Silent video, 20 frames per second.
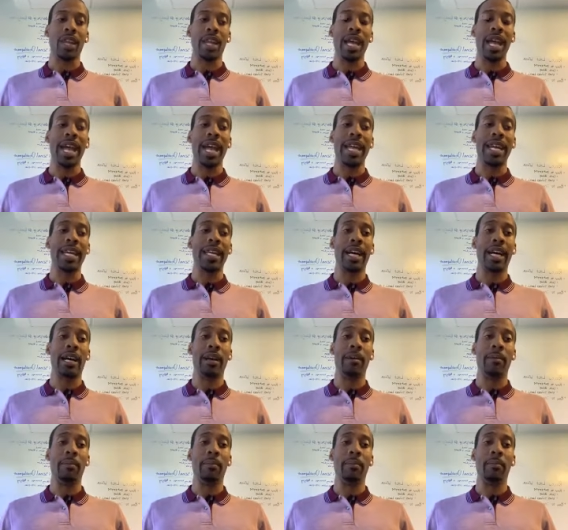and
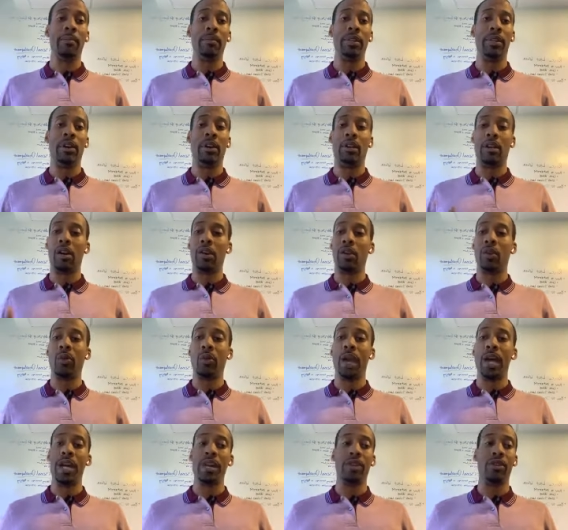um, you know along the
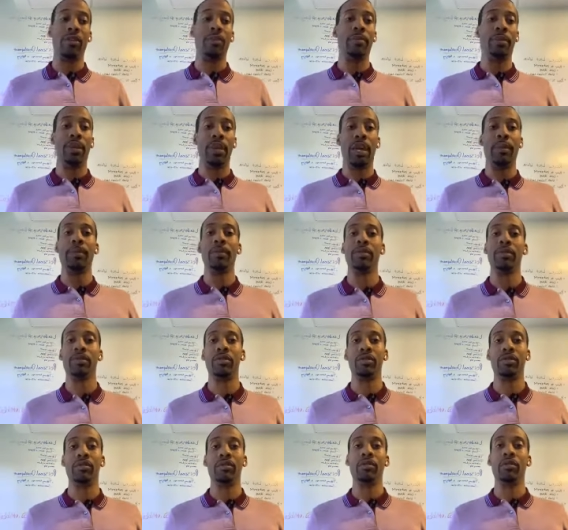way you'll be able
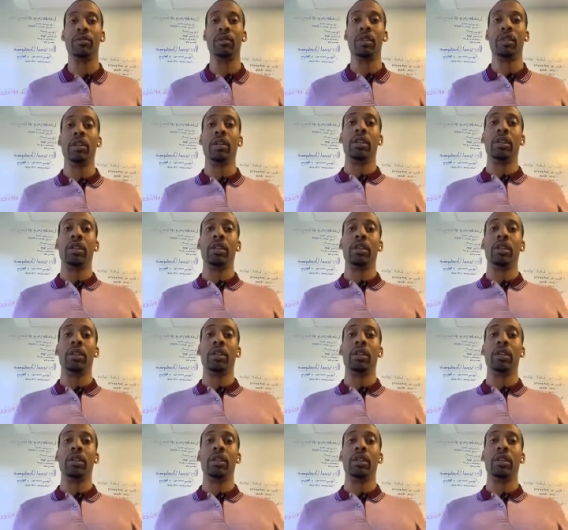to